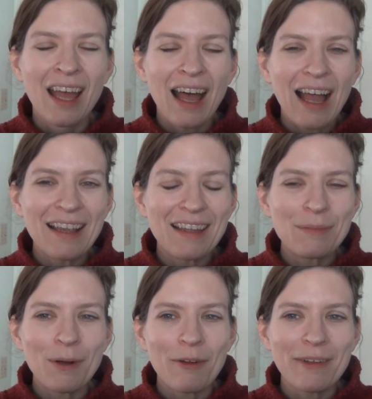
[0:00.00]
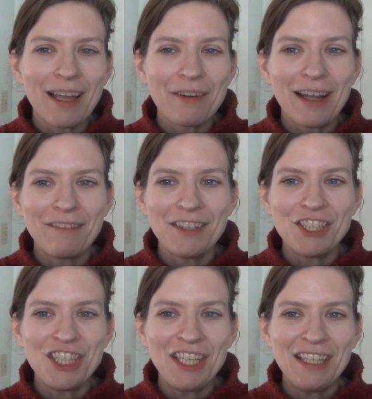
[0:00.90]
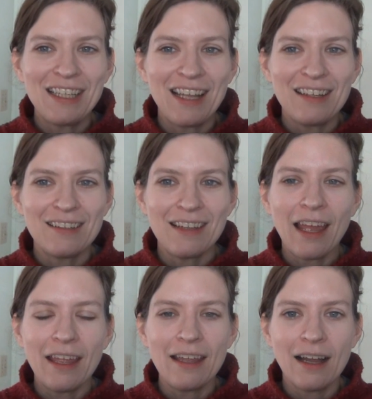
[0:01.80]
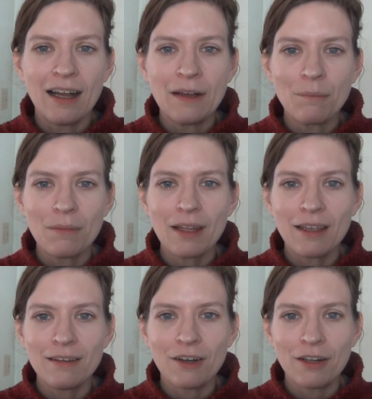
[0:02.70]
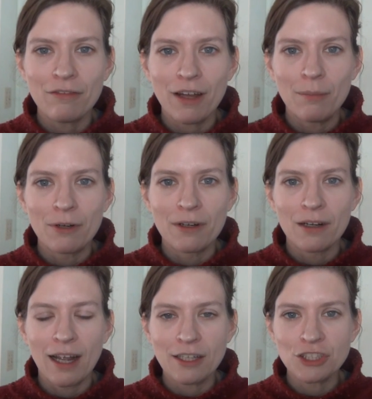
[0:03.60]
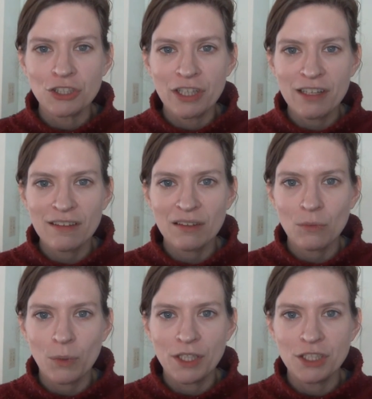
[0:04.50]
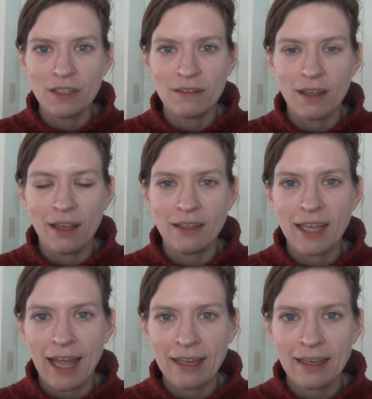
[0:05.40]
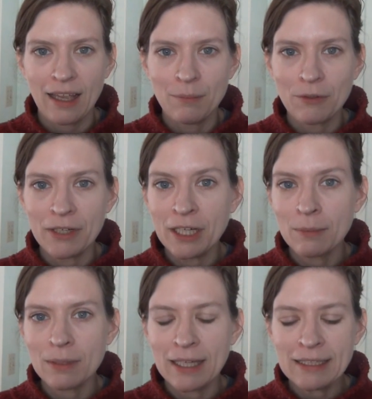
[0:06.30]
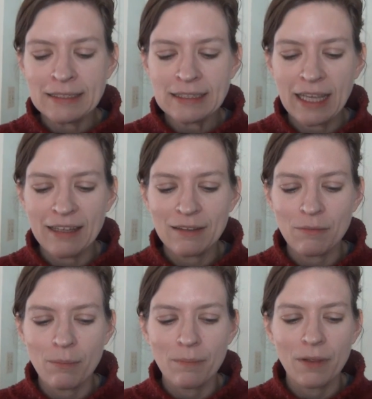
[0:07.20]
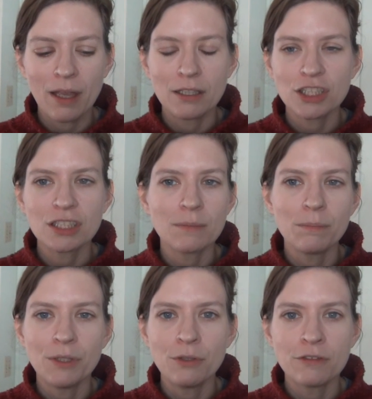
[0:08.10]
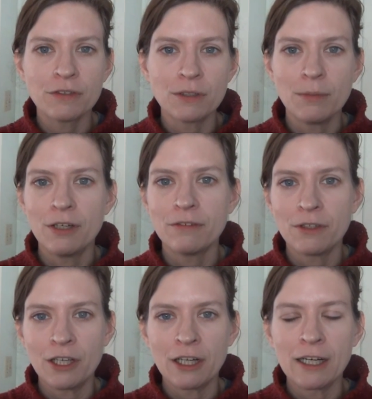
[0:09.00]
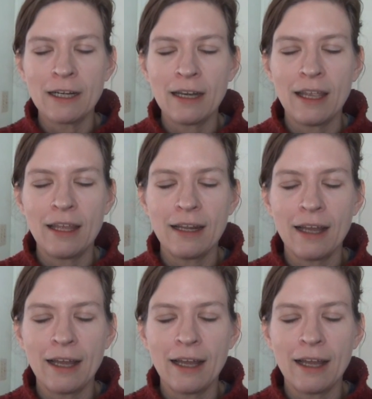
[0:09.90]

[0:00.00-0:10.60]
I guess probably I would have to cheat and say Lakes Yarn and Fiber Alturas, which is a yak and merino blend. It's just a beautiful, beautiful yarn. It